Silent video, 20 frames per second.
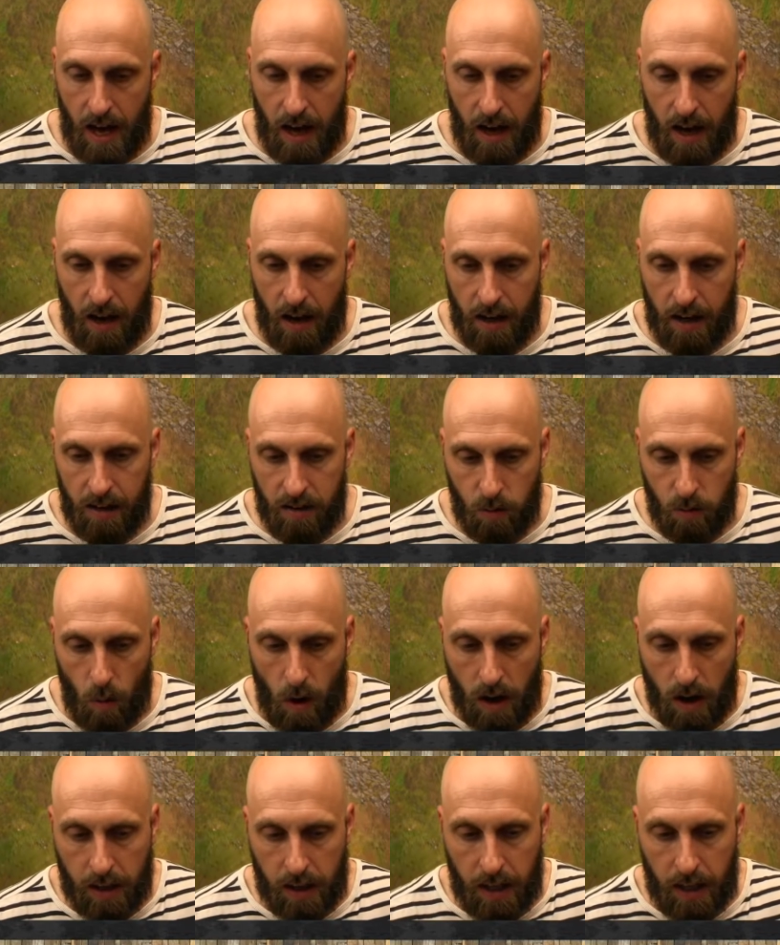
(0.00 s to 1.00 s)
And he's
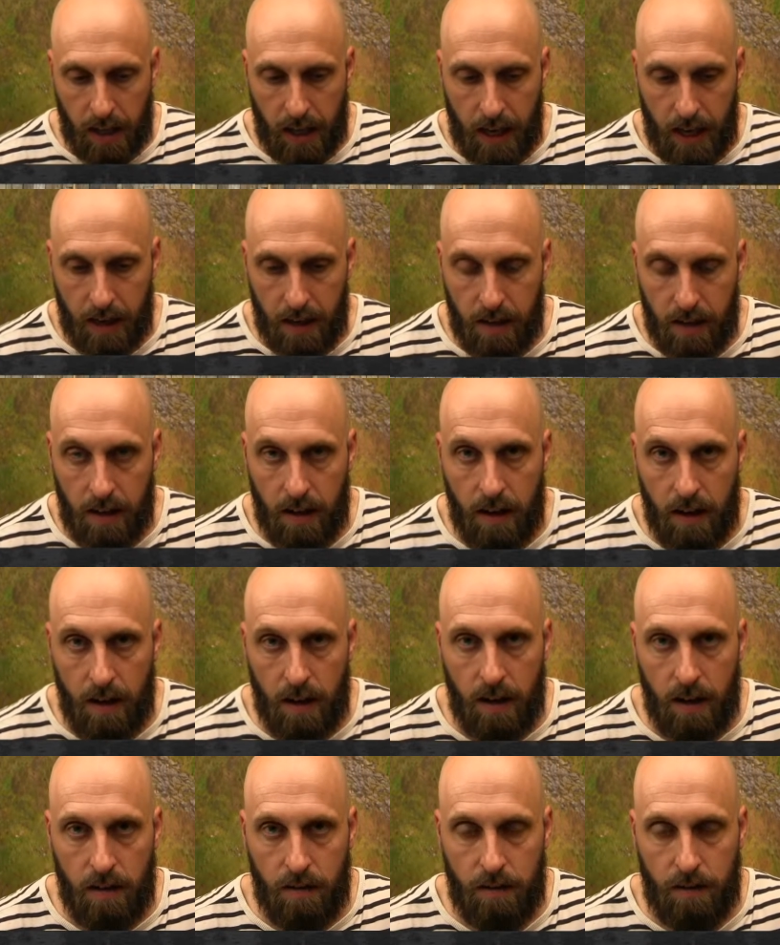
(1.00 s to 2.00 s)
walking in
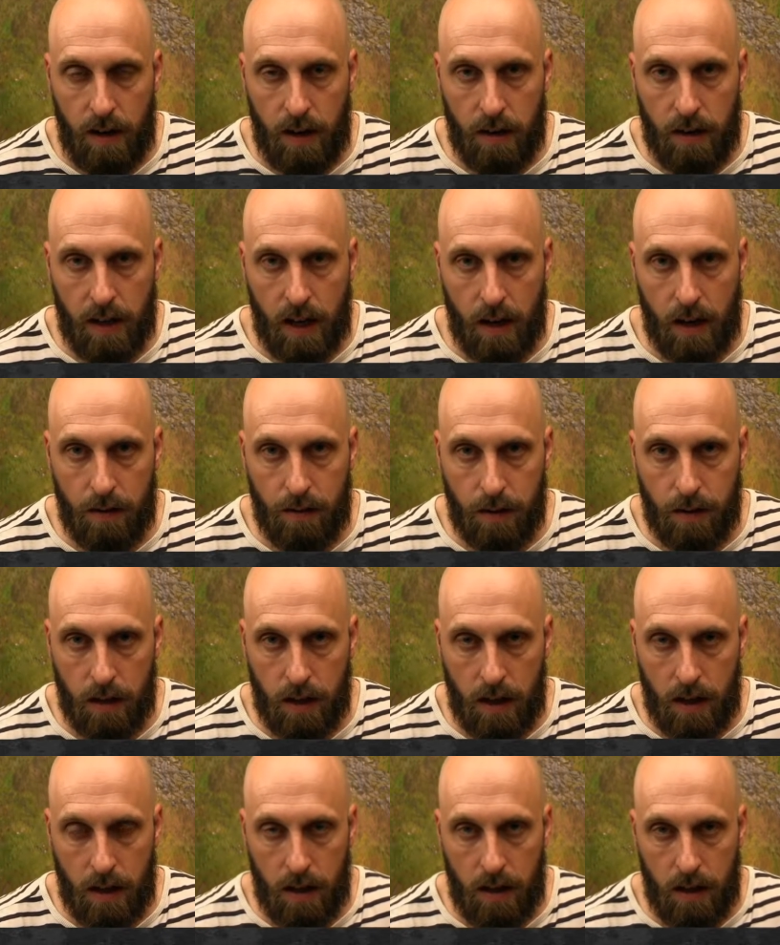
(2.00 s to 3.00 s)
very carefully,
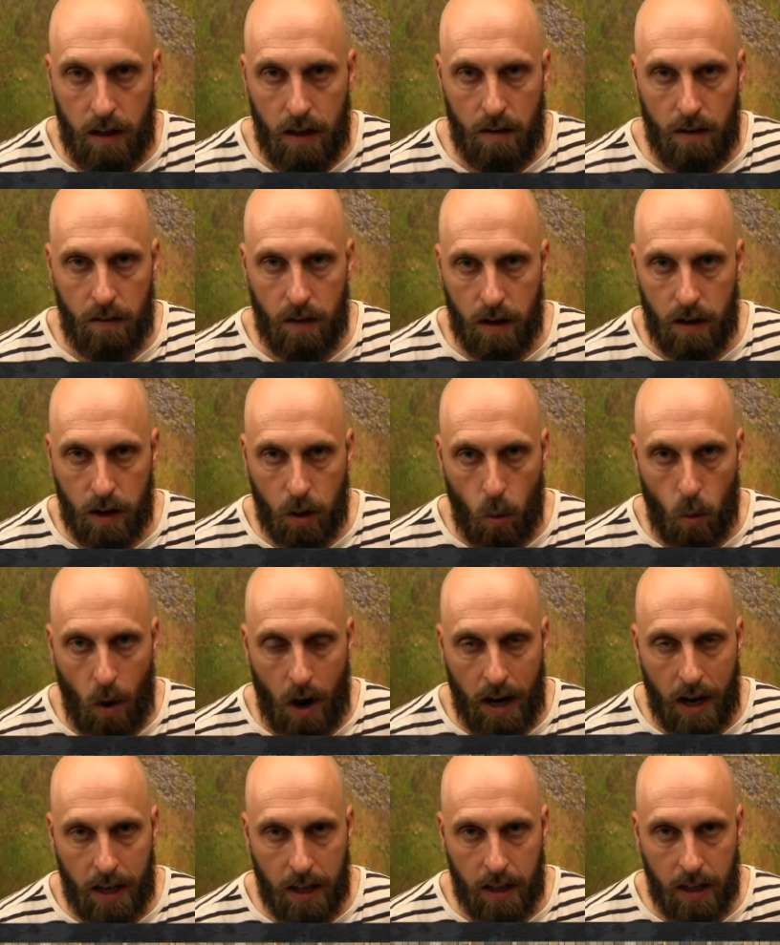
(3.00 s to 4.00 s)
very
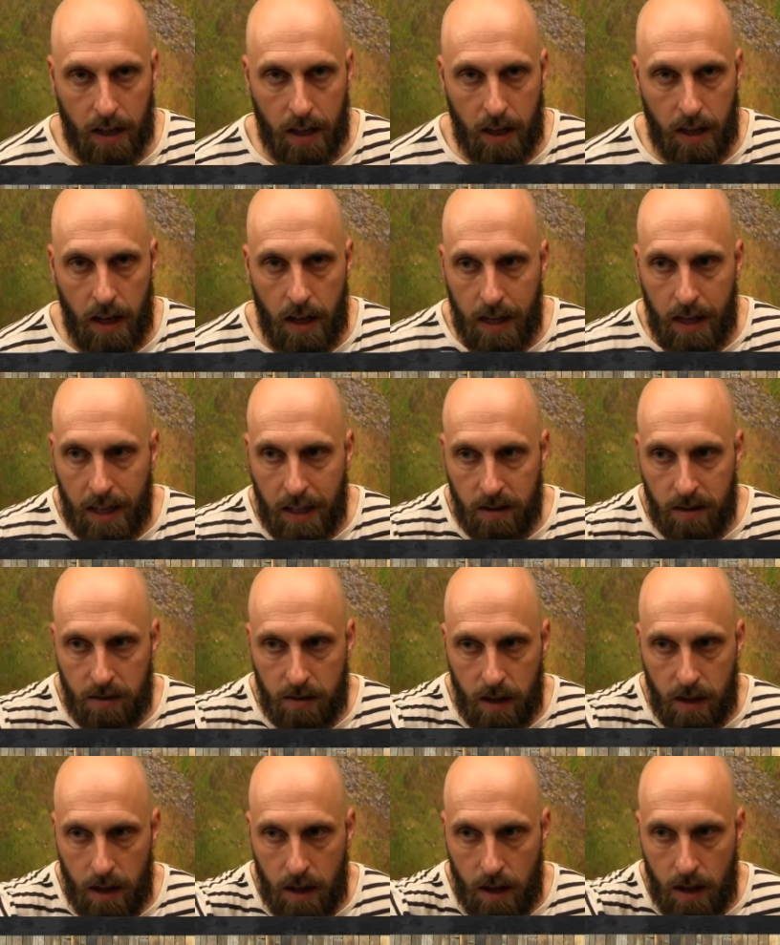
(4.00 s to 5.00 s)
quietly. He can
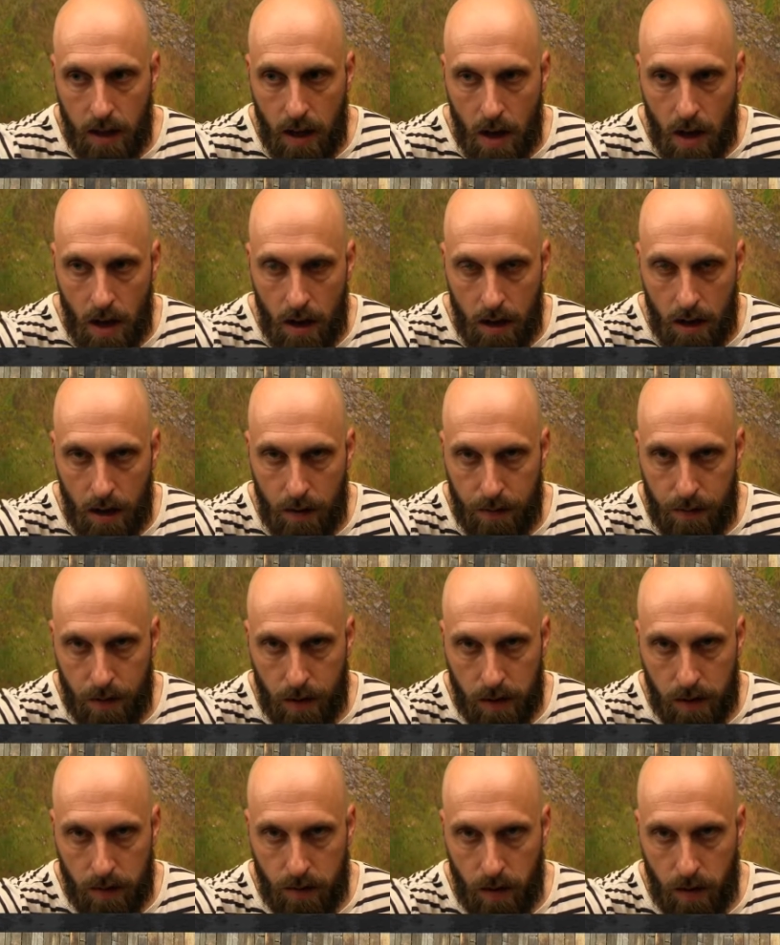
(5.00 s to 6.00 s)
see in
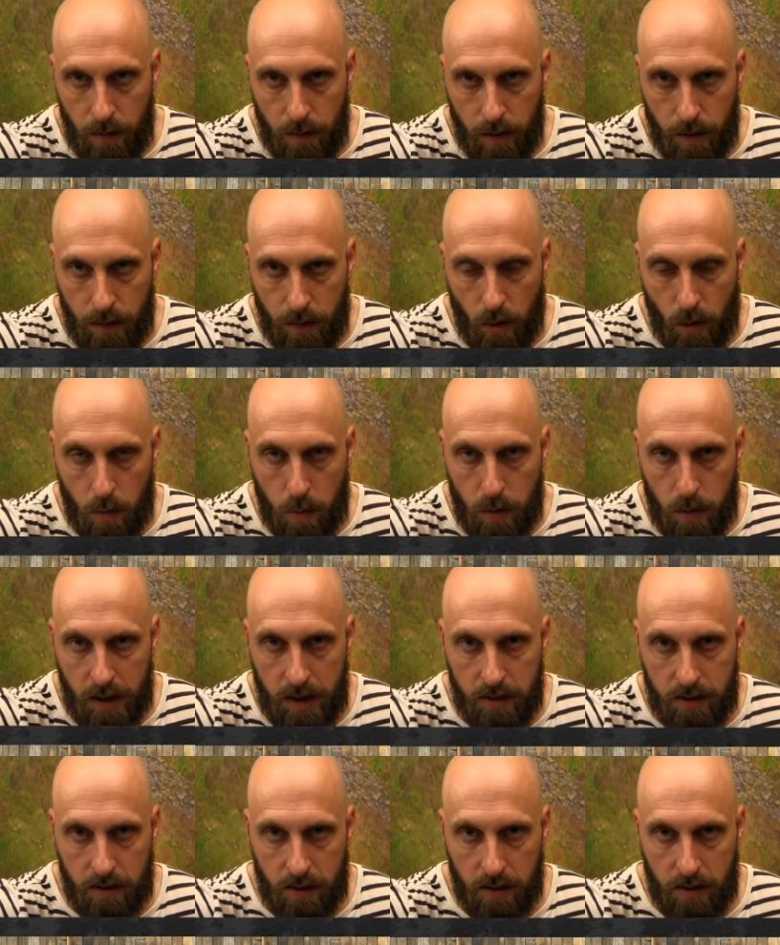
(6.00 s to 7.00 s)
front of him the 4
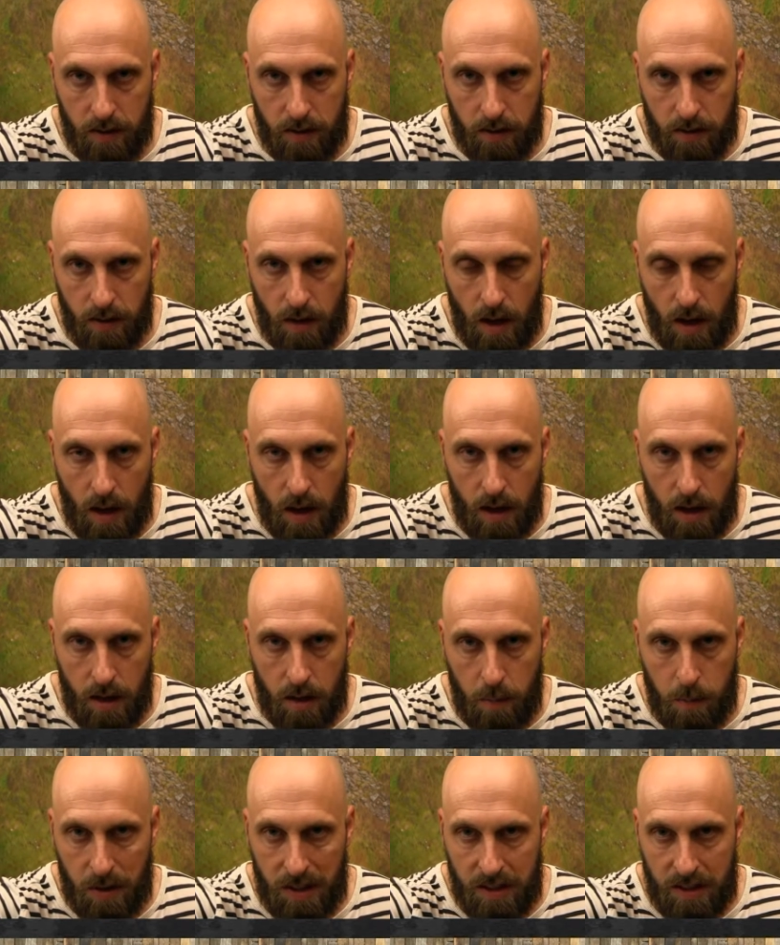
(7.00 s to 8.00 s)
priestesses,
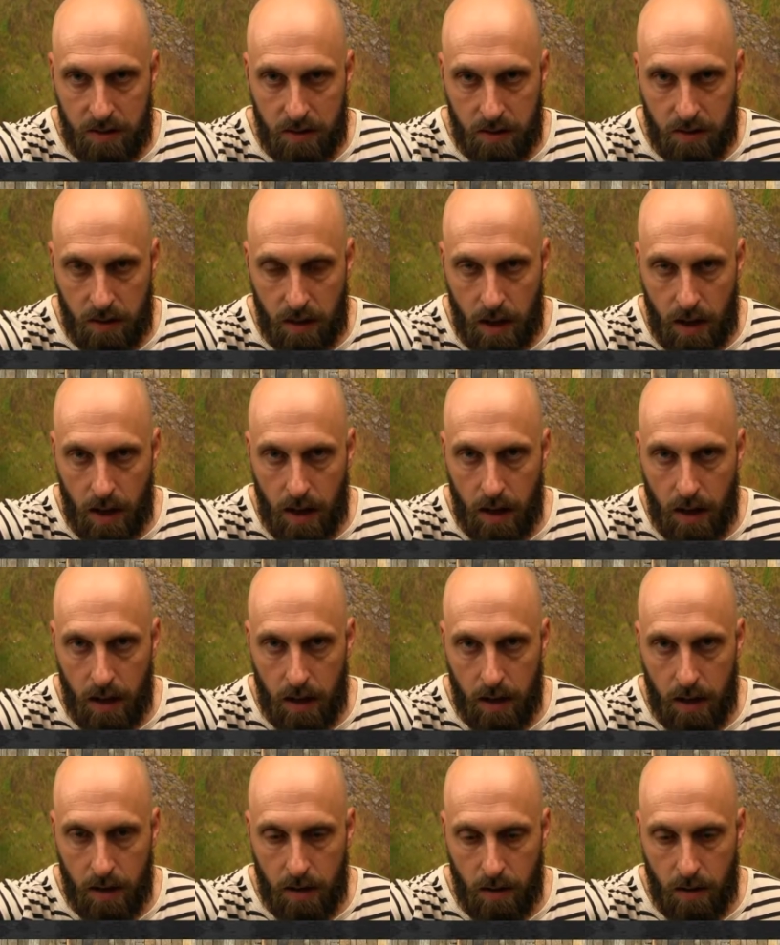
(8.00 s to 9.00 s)
the priests
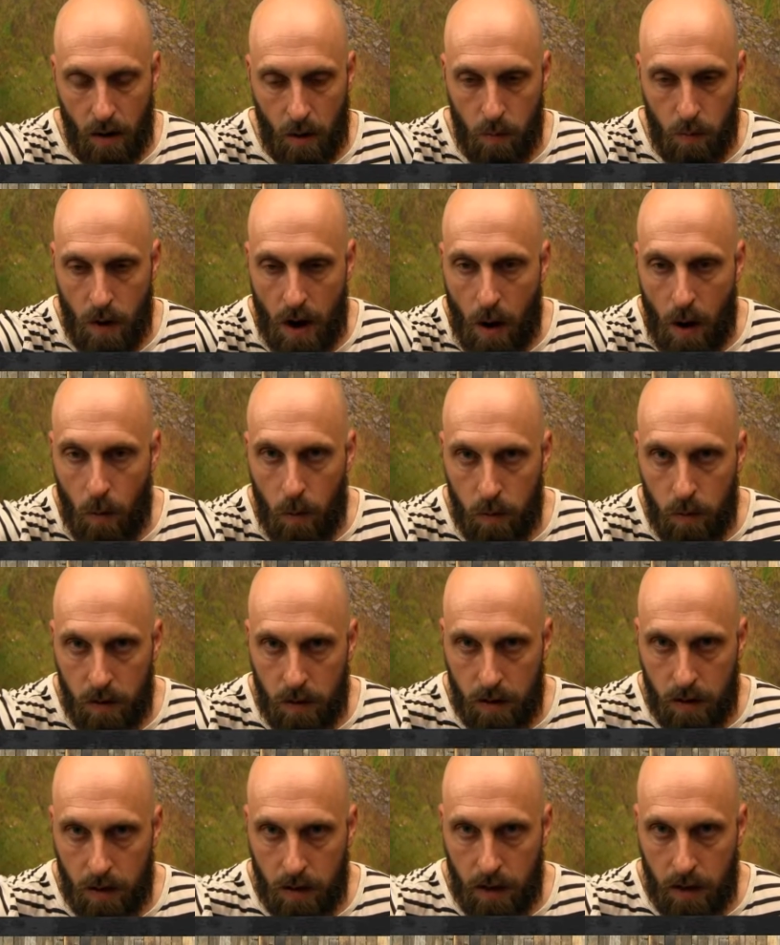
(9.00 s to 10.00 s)

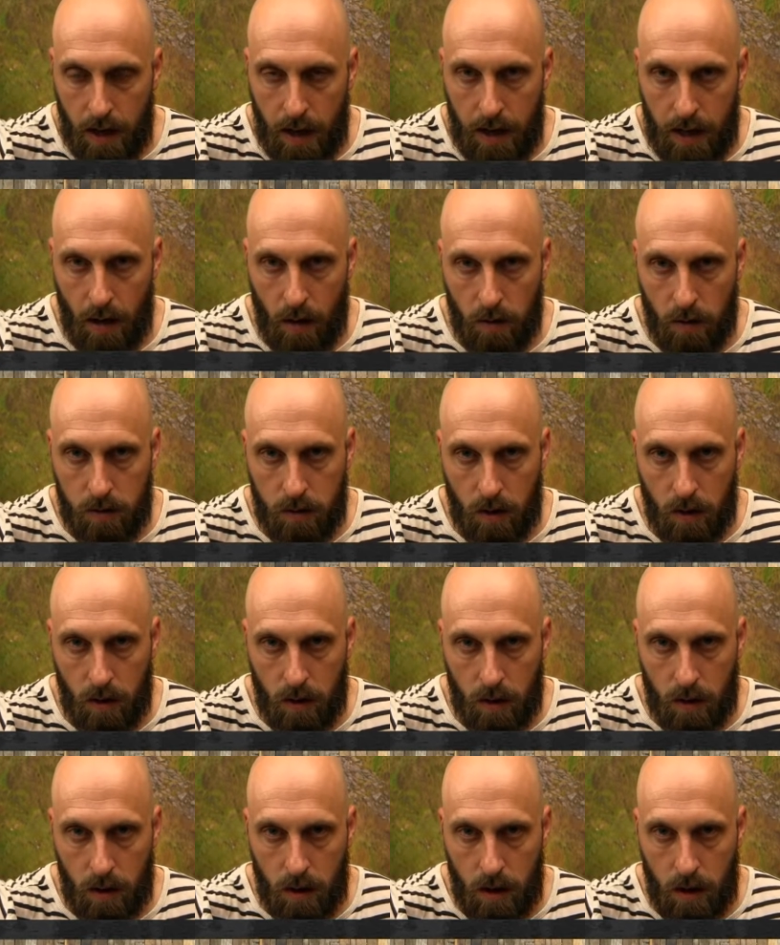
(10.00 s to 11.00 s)
around an altar.